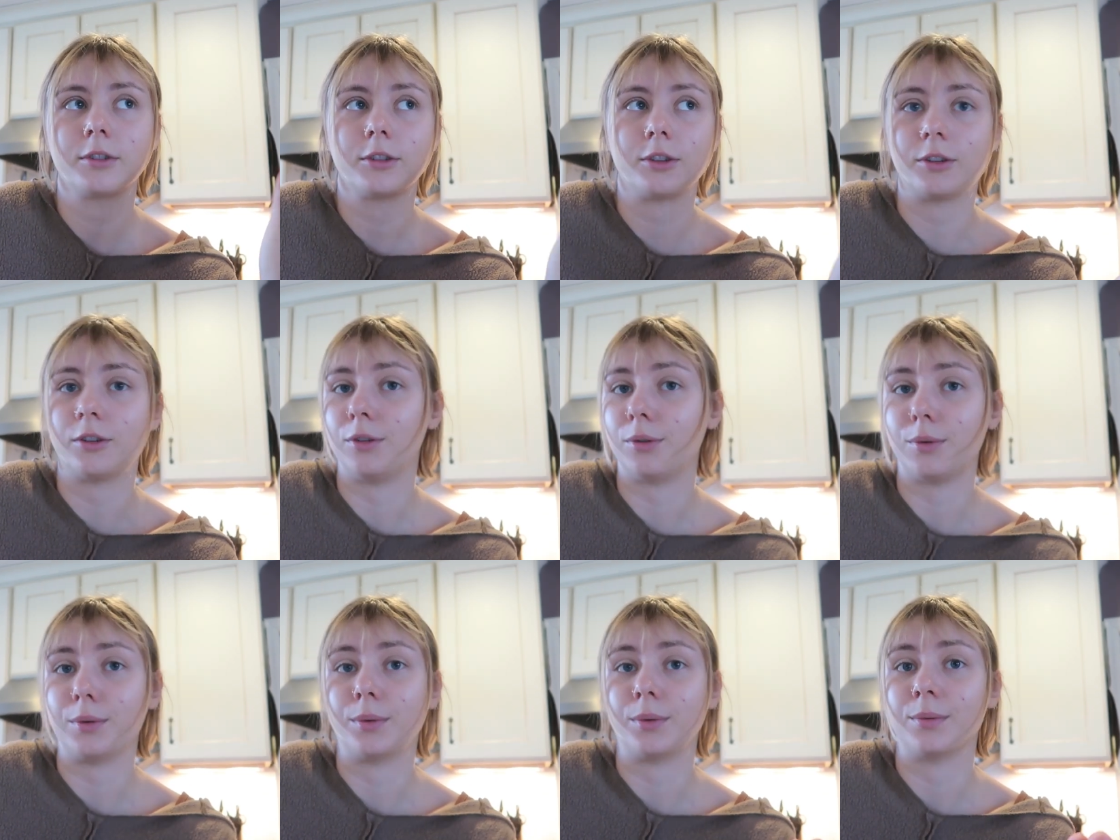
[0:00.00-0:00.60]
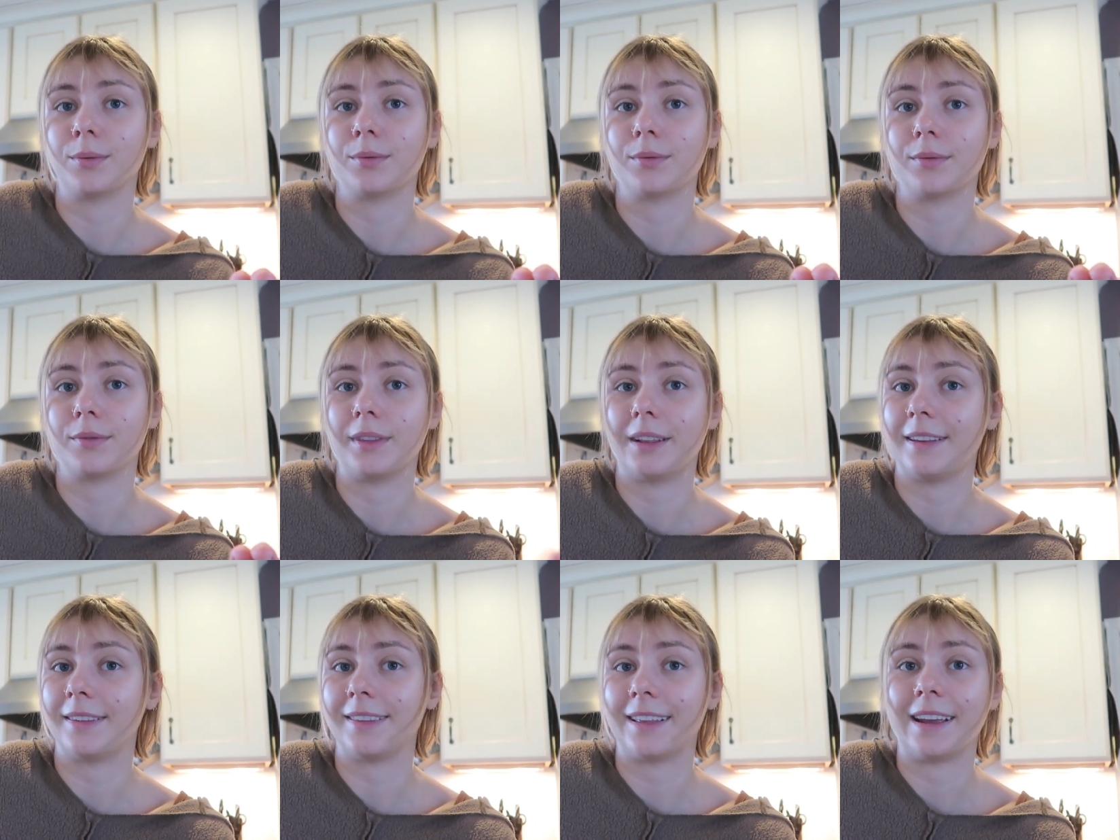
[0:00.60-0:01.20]
to do
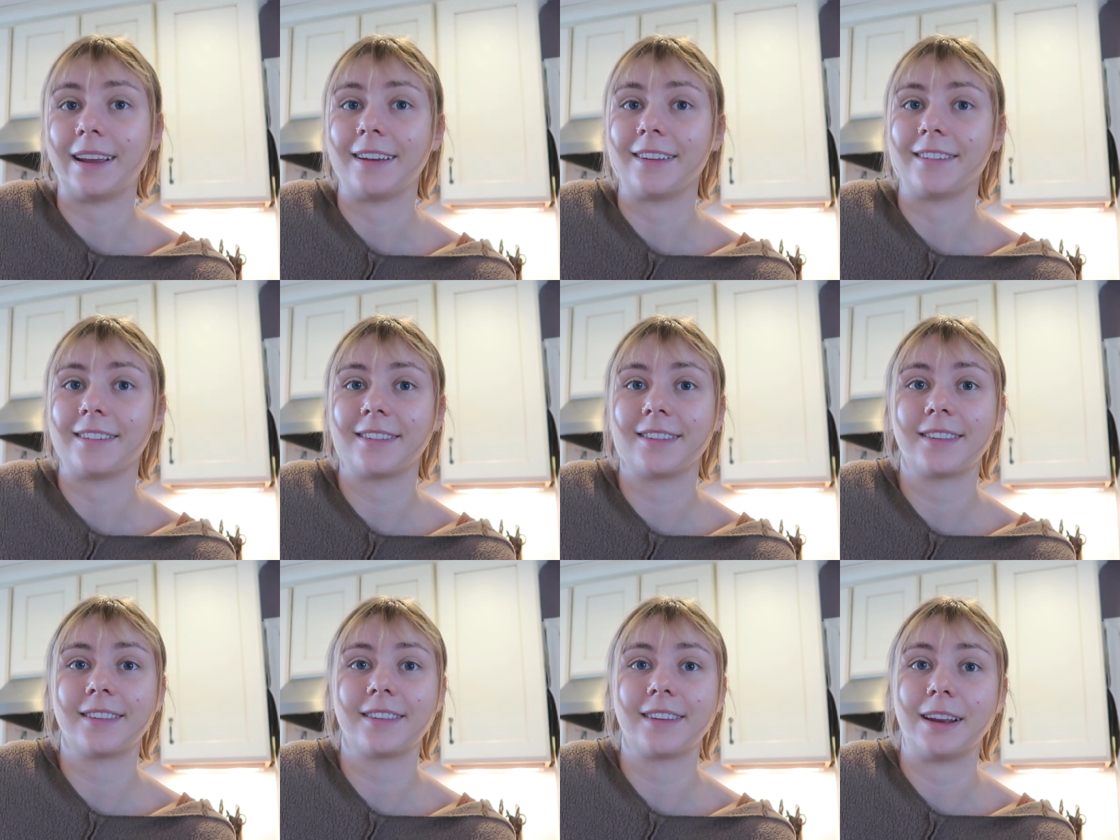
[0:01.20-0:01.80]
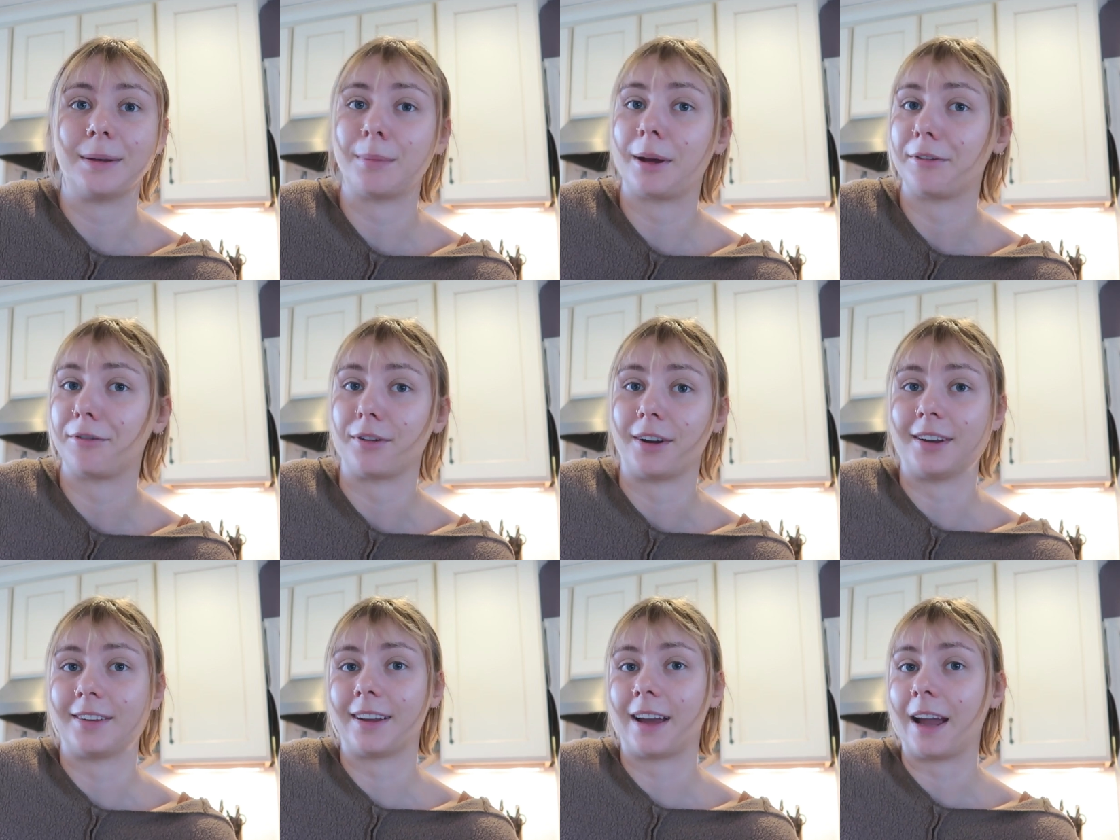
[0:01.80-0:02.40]
these things in my
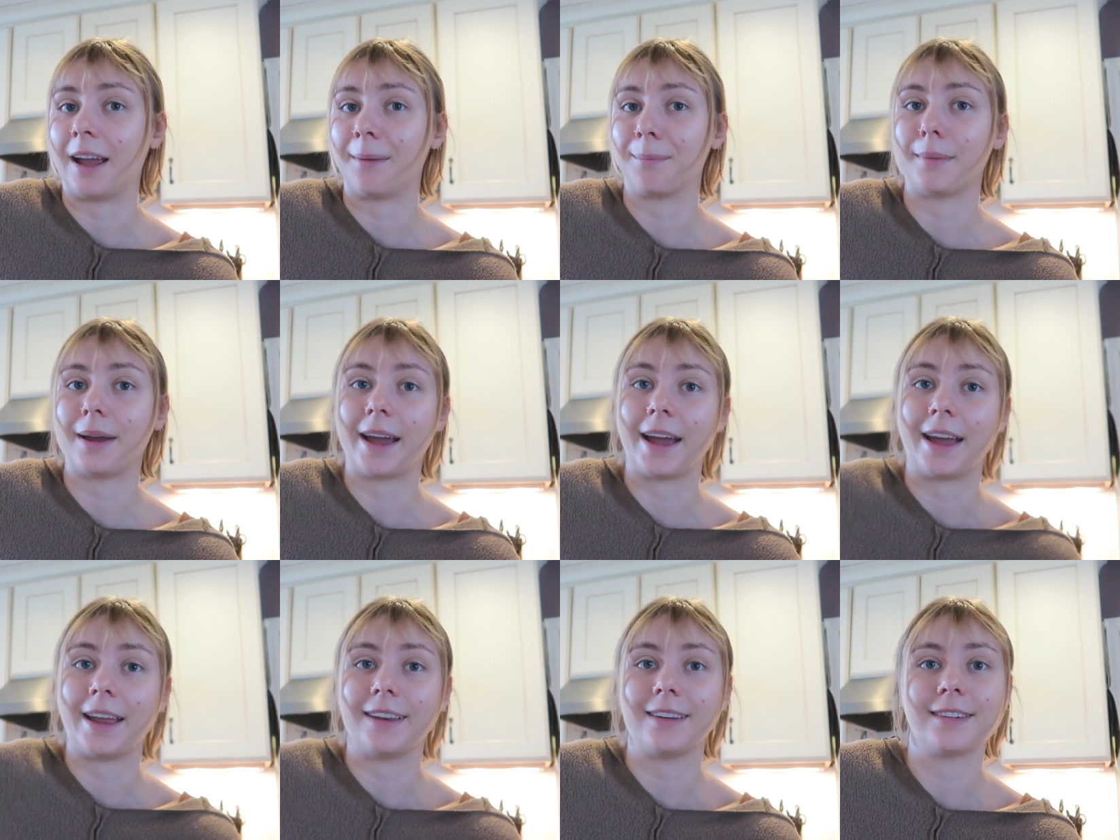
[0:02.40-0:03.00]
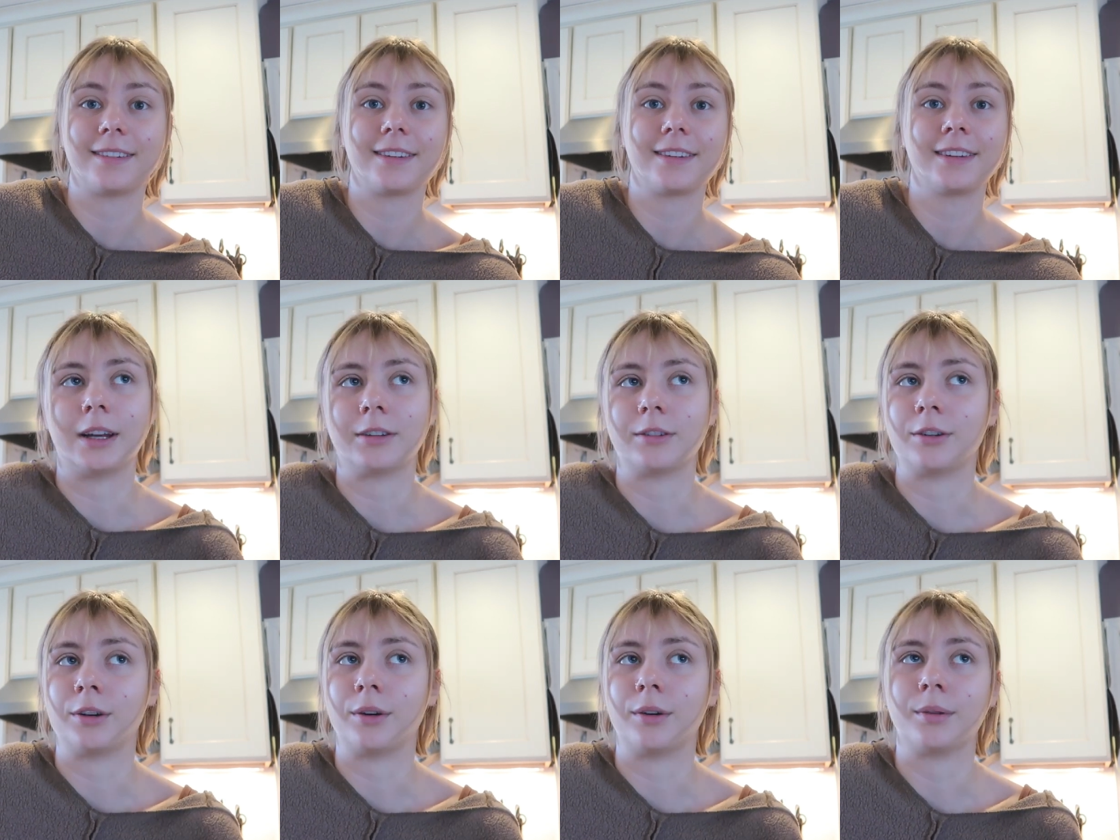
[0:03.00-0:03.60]
free time, and I
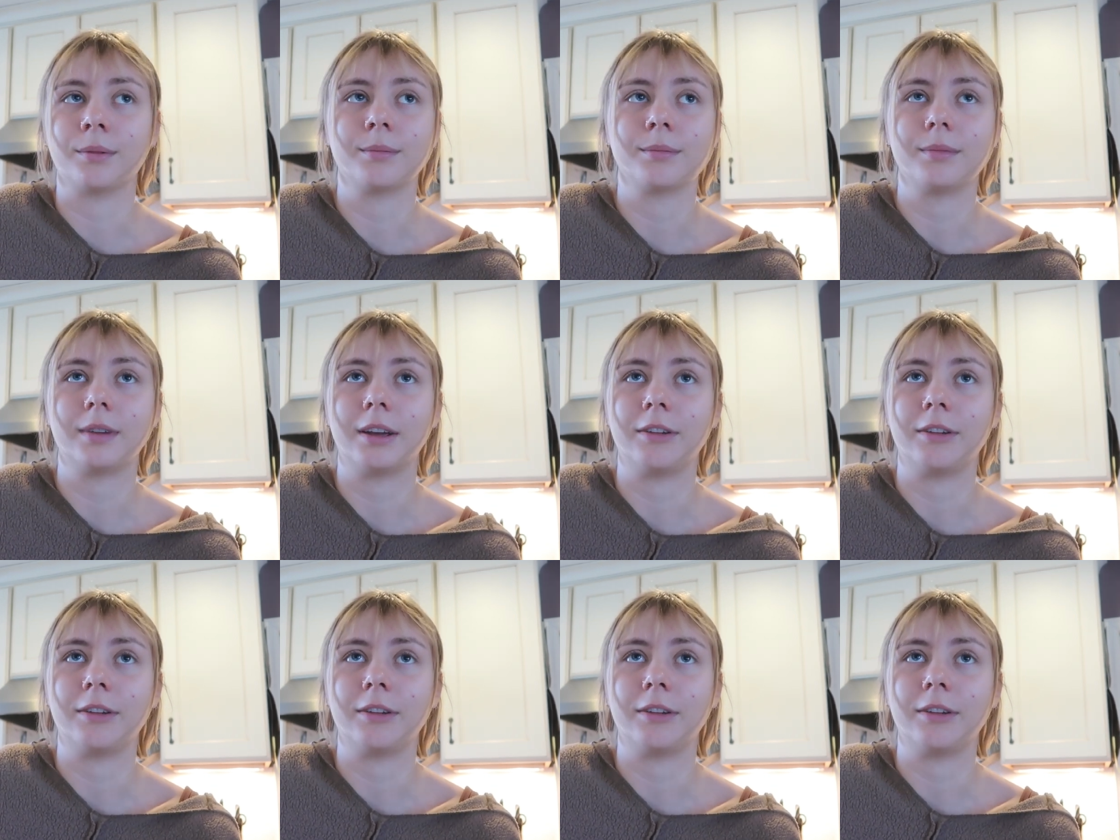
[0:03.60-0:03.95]
don't know,